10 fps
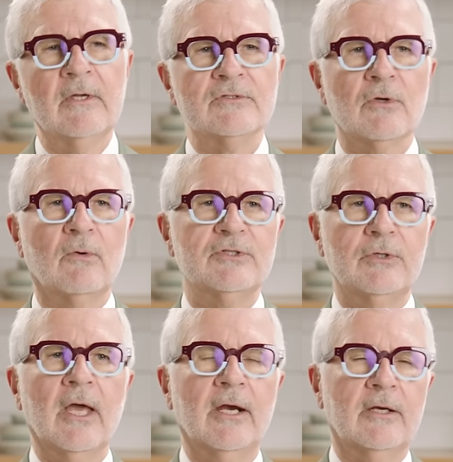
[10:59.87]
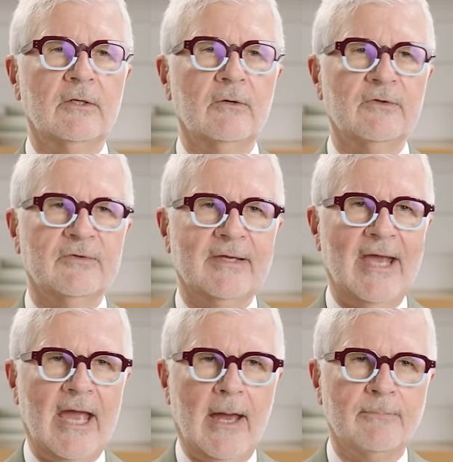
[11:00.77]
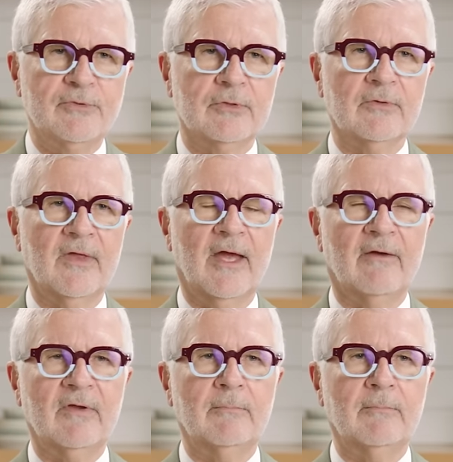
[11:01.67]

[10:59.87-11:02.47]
So what you got to do is capture the heavy